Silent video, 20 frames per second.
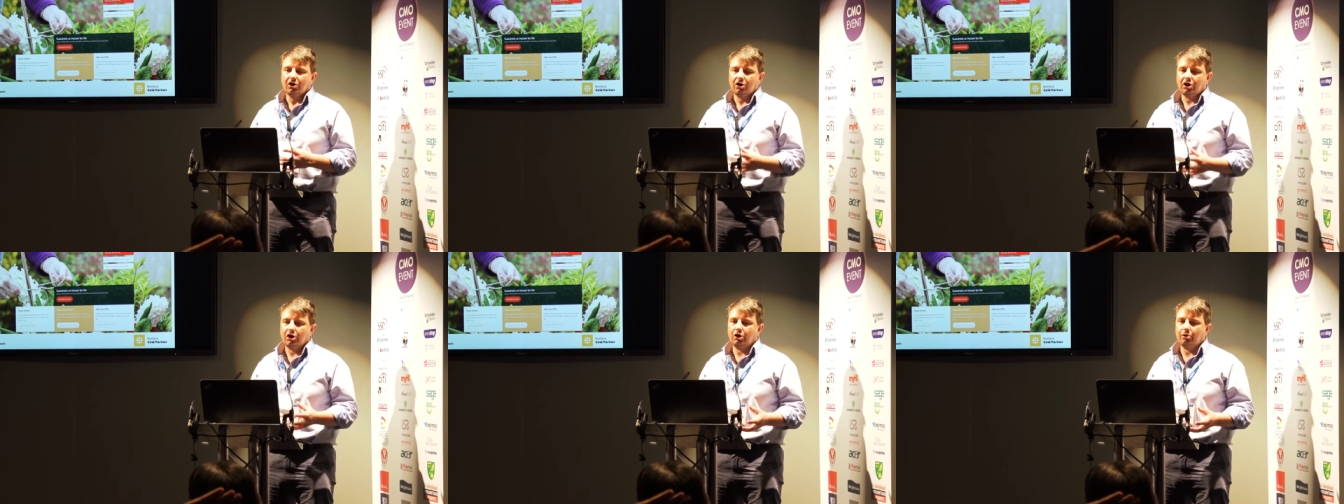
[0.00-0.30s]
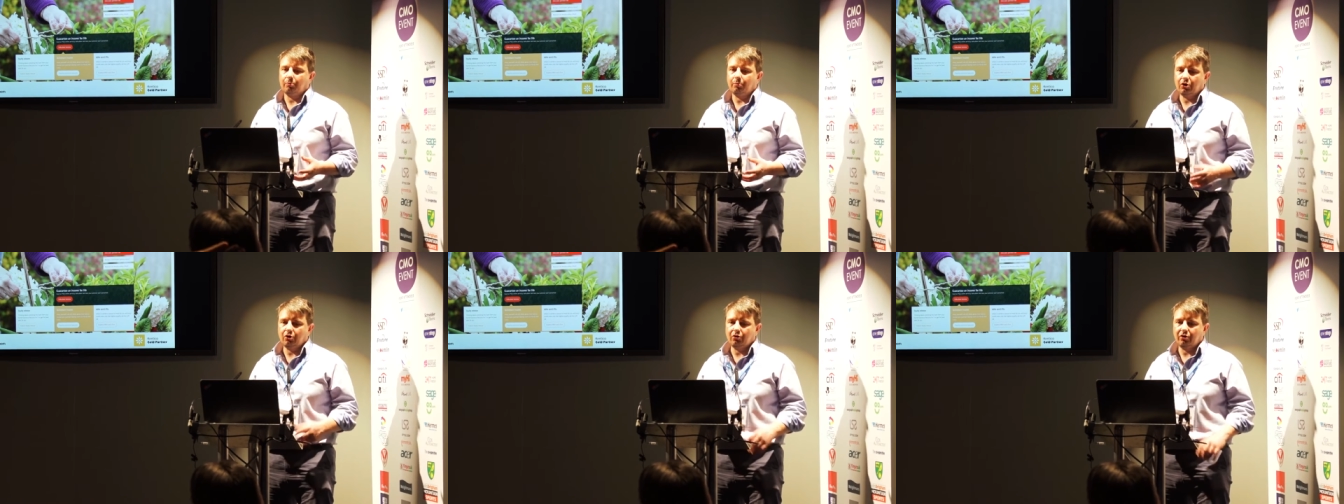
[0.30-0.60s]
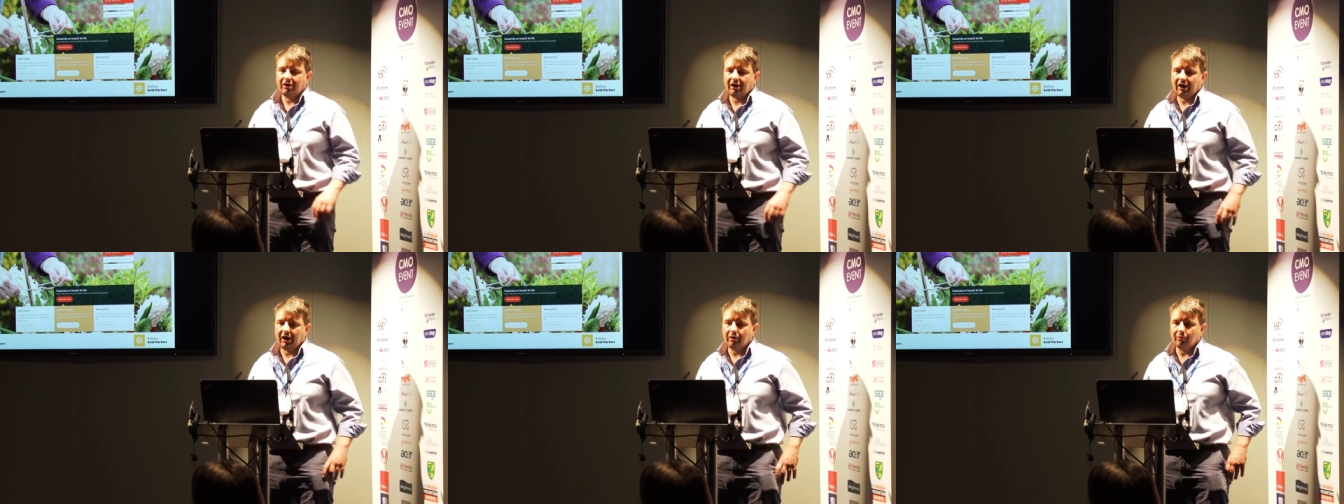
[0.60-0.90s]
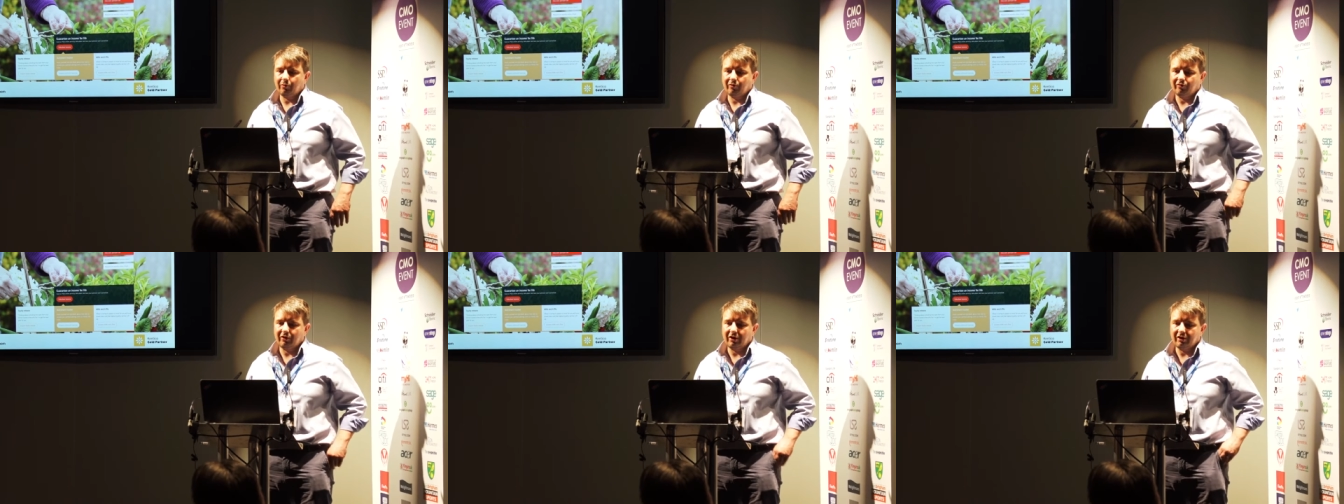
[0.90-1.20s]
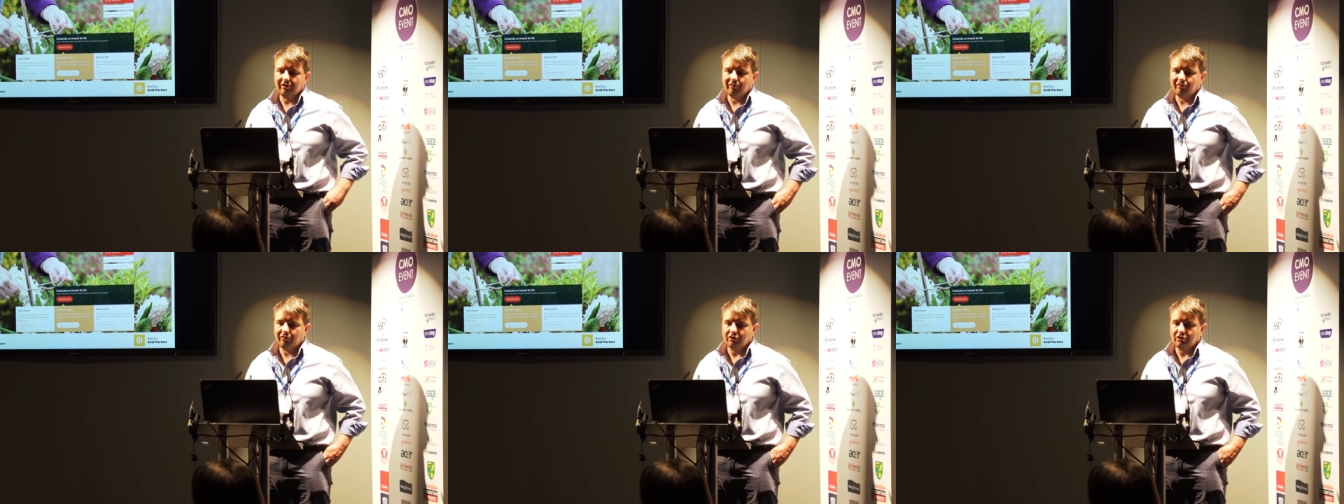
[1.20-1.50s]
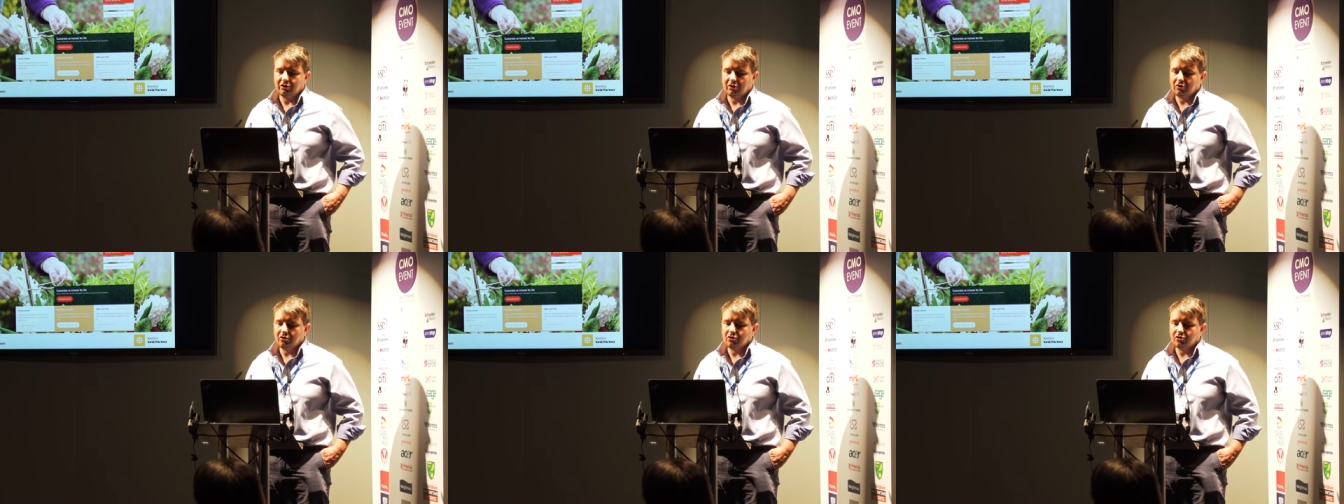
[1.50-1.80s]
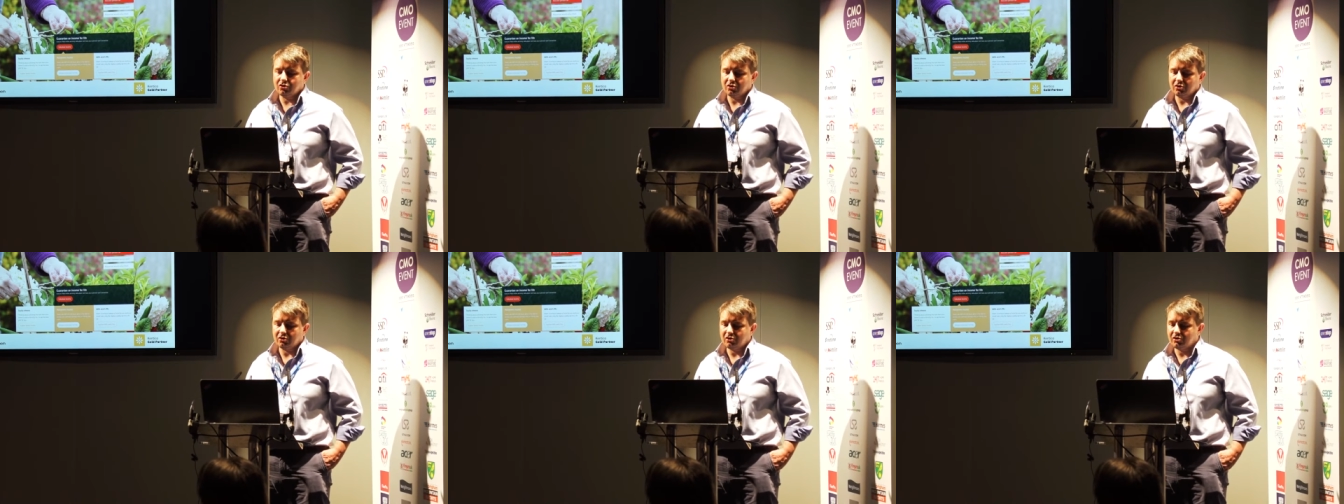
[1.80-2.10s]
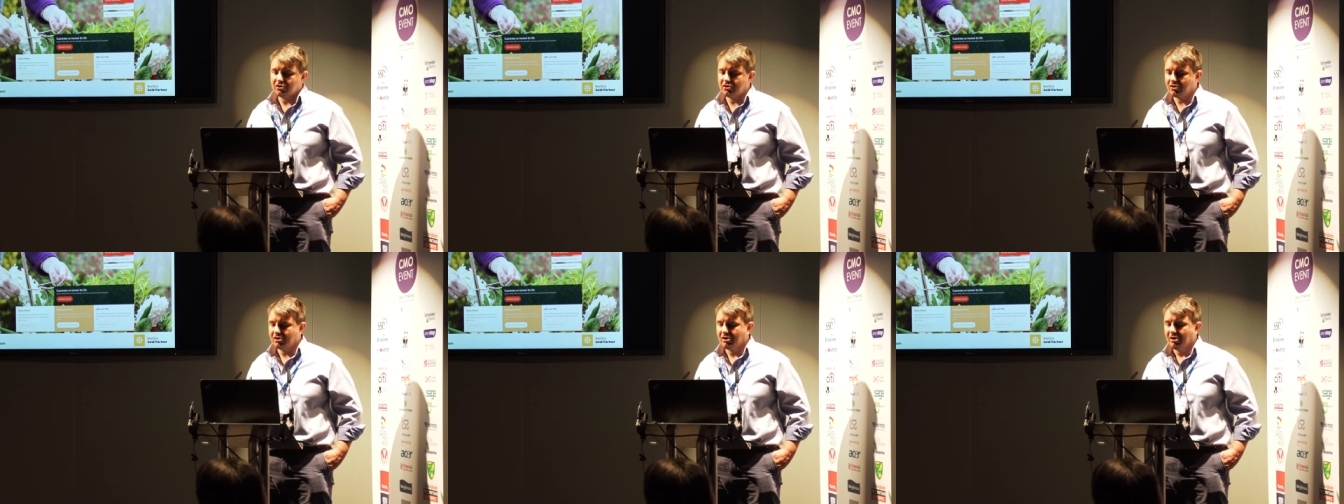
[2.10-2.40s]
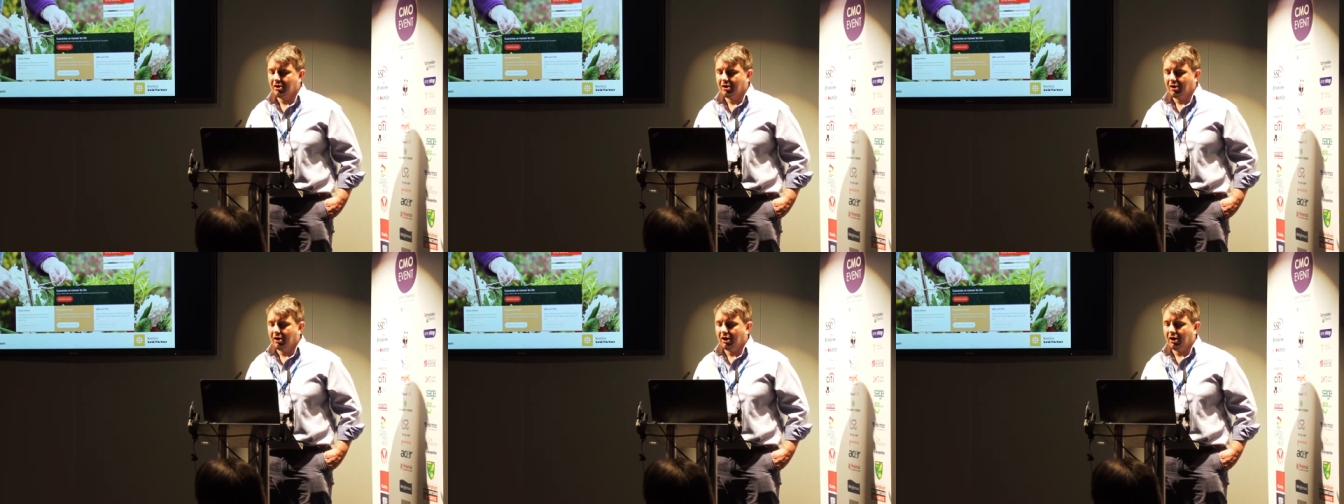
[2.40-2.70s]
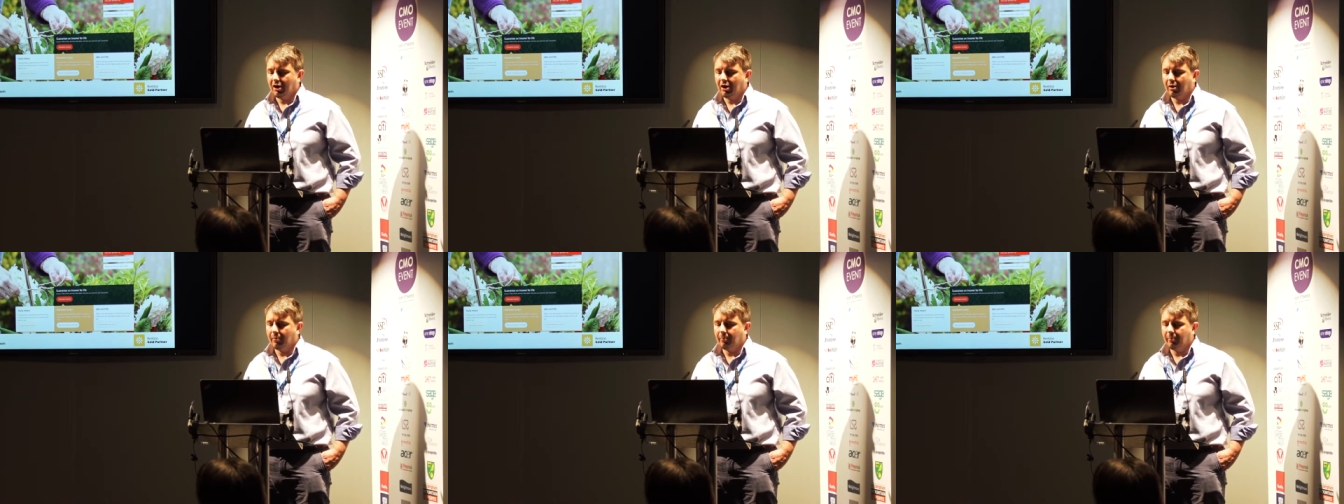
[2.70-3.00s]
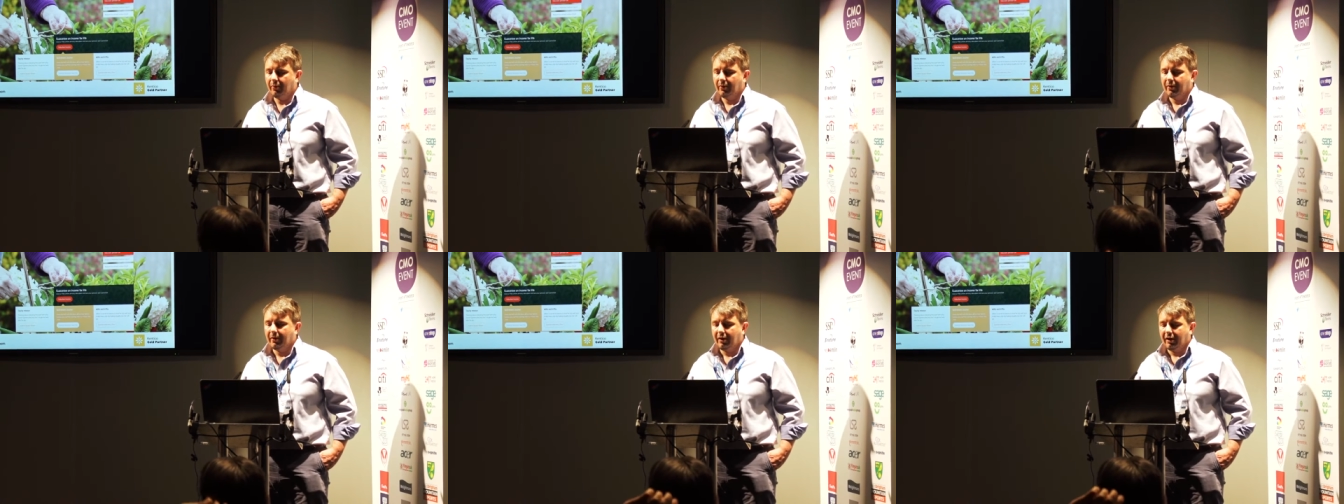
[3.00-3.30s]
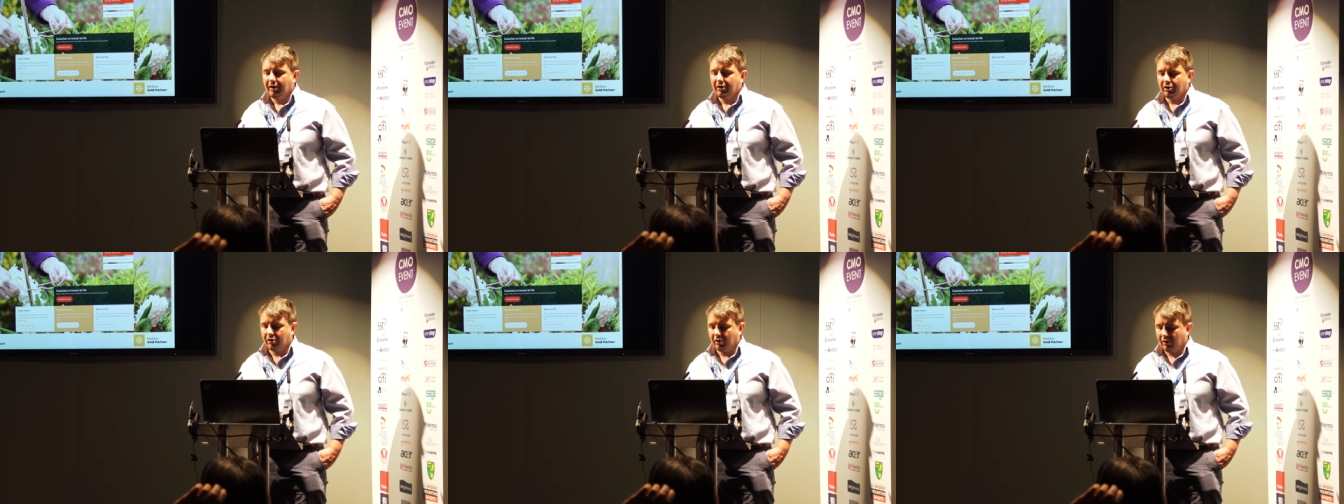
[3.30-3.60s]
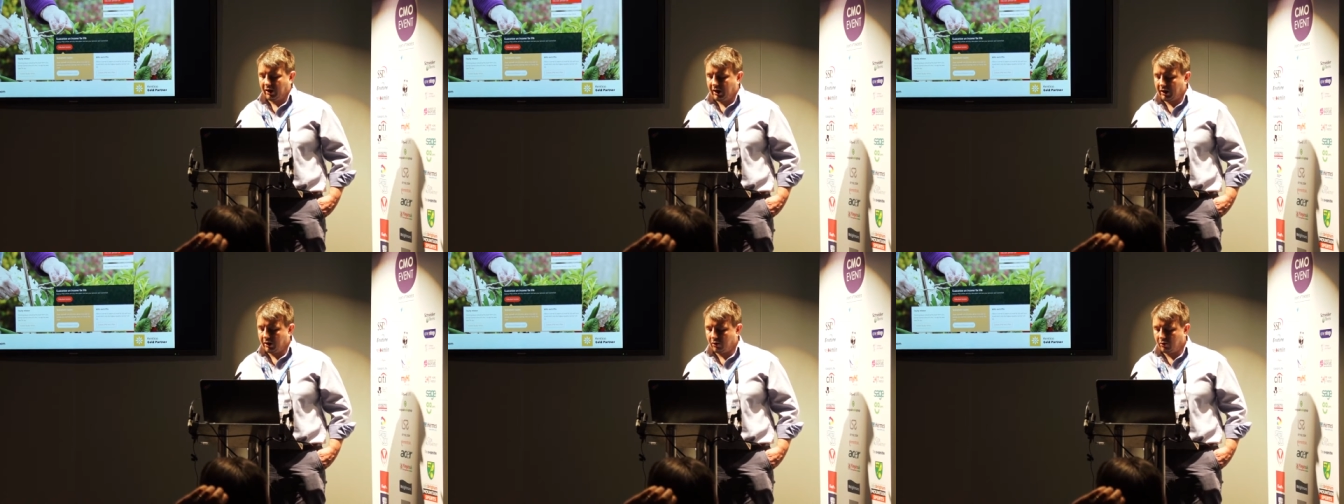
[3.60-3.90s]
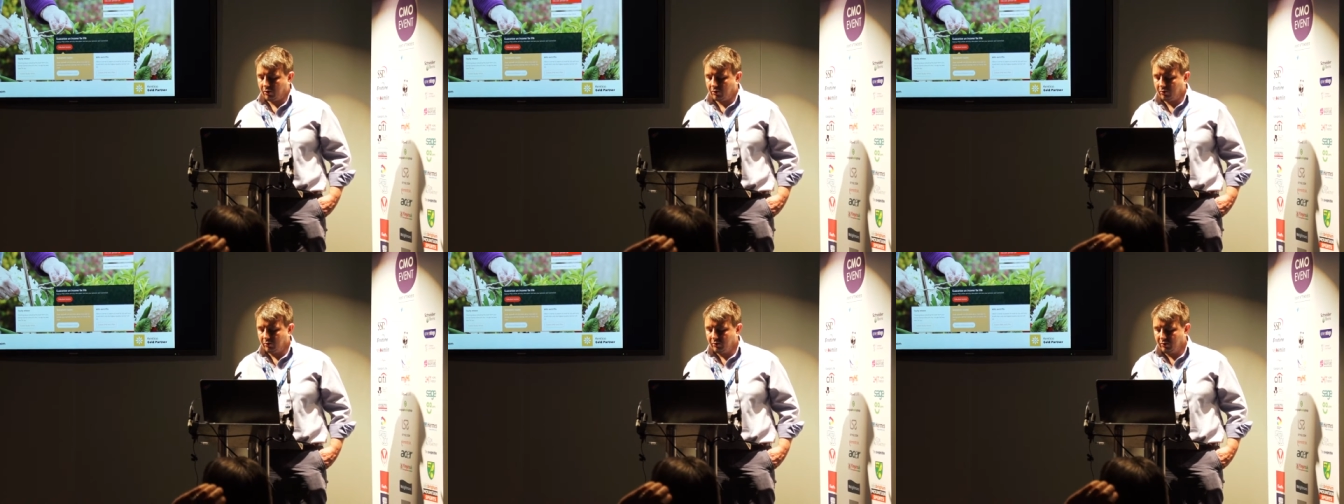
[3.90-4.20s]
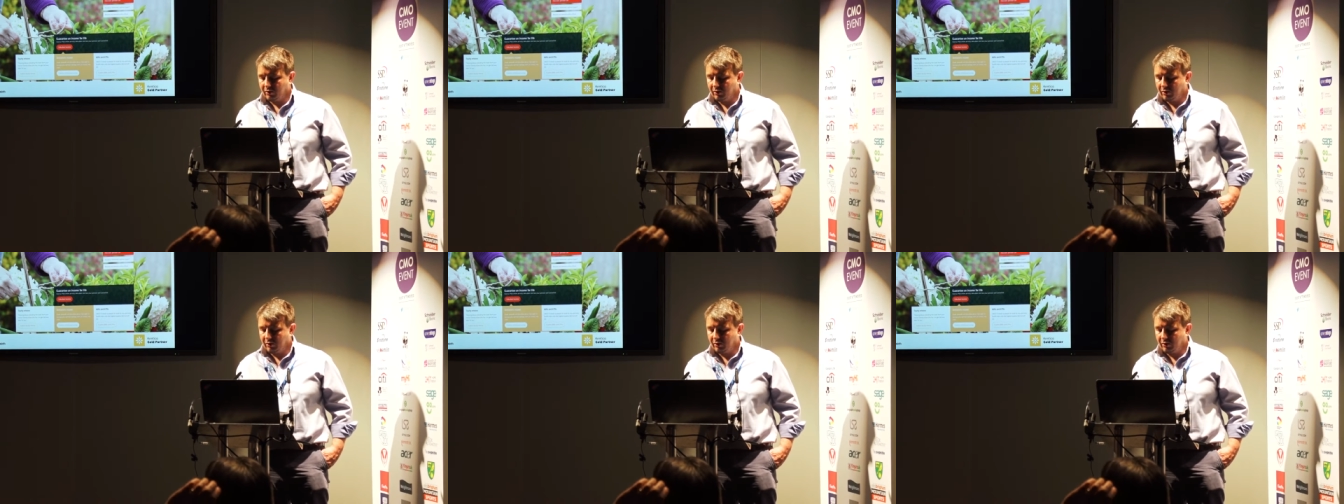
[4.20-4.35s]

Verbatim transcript: communicate with their different users. Um, you know how